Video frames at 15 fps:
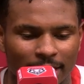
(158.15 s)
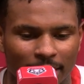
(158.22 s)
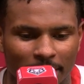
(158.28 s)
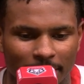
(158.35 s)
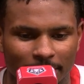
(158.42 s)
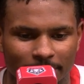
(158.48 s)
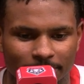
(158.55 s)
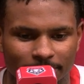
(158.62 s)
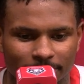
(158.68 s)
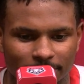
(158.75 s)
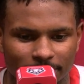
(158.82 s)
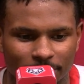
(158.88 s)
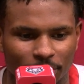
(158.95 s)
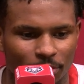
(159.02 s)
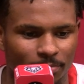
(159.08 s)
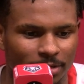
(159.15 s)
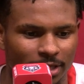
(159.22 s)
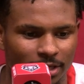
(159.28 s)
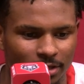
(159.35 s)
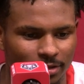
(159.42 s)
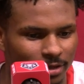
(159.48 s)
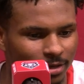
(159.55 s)
You know,
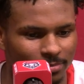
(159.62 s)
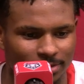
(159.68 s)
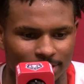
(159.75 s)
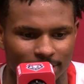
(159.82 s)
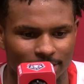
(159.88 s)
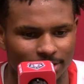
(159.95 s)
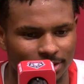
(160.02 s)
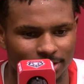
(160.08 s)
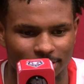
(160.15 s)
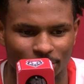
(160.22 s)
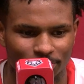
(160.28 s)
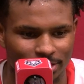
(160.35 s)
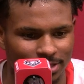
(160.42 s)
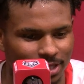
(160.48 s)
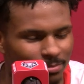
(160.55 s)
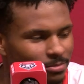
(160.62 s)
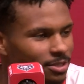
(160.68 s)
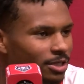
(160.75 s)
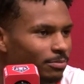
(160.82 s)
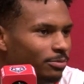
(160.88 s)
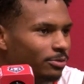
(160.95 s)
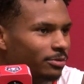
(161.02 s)
me, you know what I'm saying? This is just going to be something
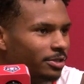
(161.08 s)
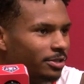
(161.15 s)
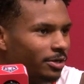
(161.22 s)
simple.